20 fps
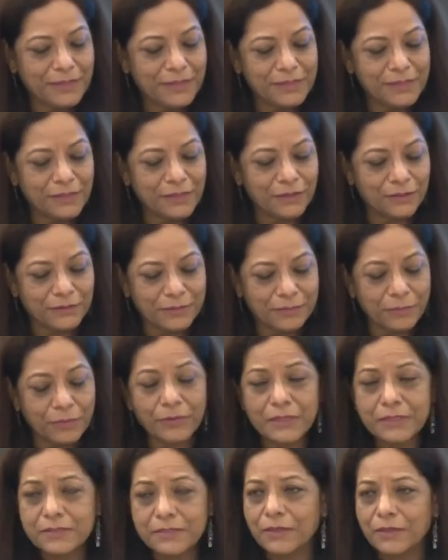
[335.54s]
So the
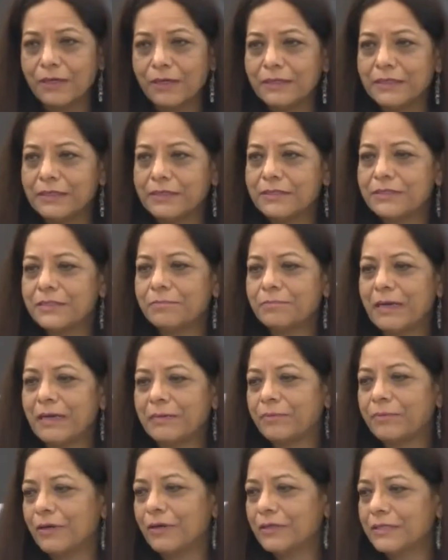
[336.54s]
book is called Leadership by
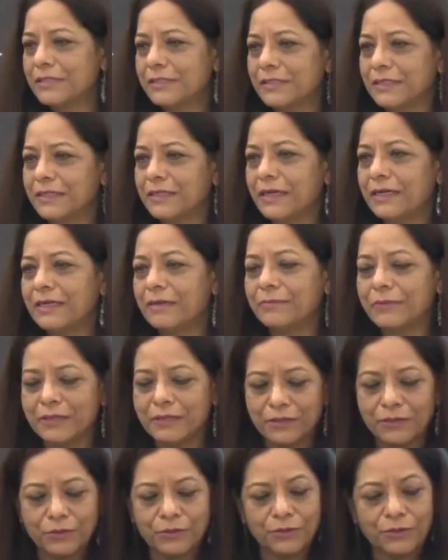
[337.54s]
Proxy, and I'm going
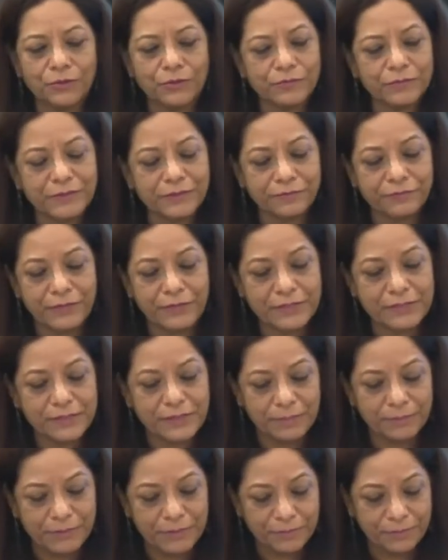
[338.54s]
to go over the first
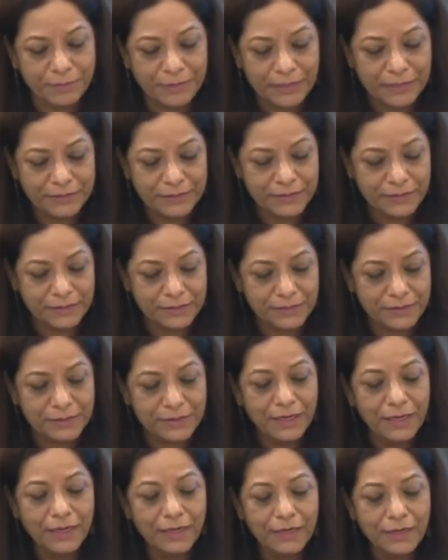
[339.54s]
couple of pages
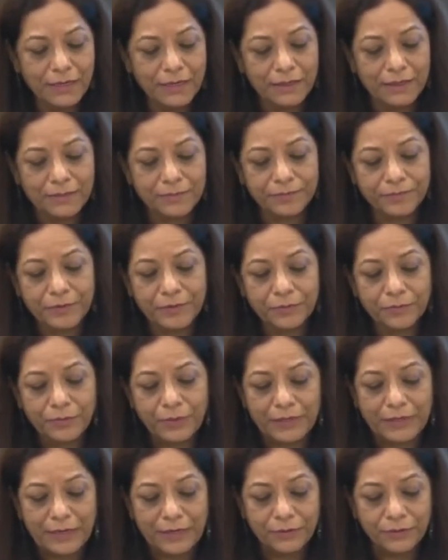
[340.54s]

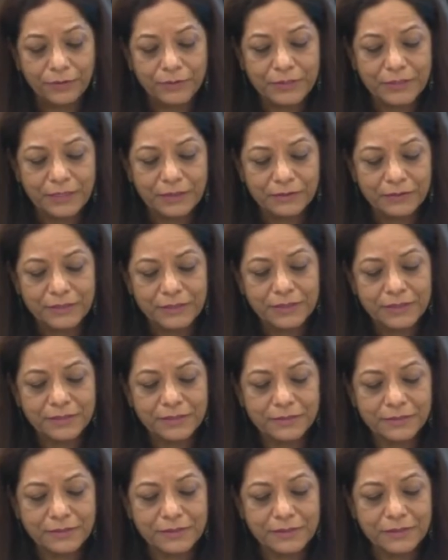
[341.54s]
where I wrote down
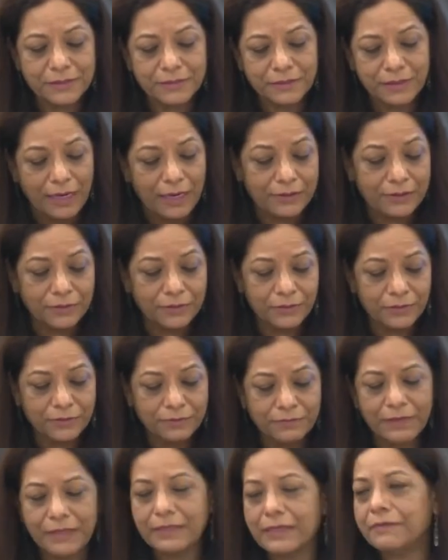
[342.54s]
this. I don't know
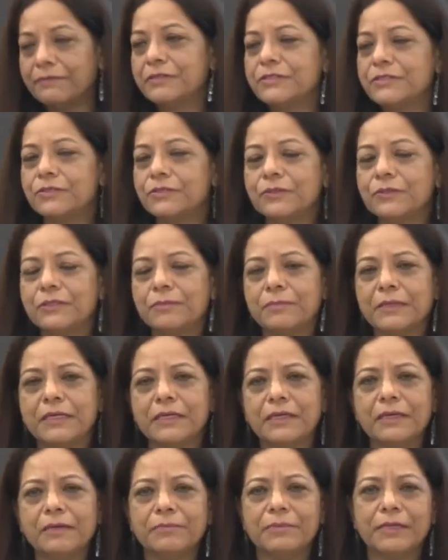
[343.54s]
if I gave it to you in the
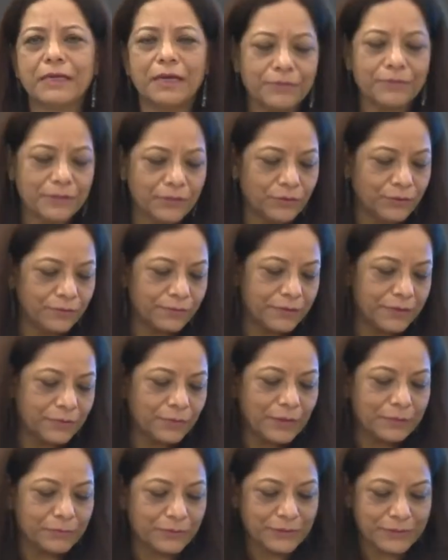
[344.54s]
beginning, but I will go over it
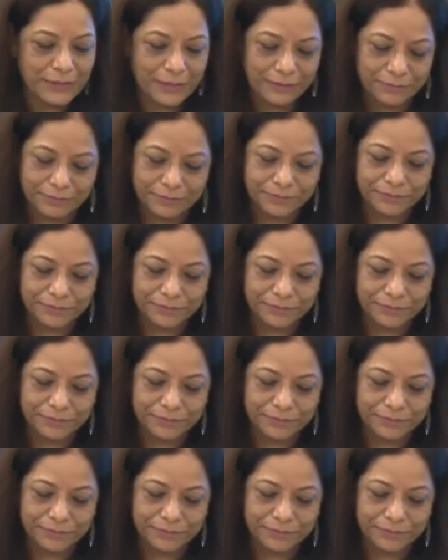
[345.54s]
one more time.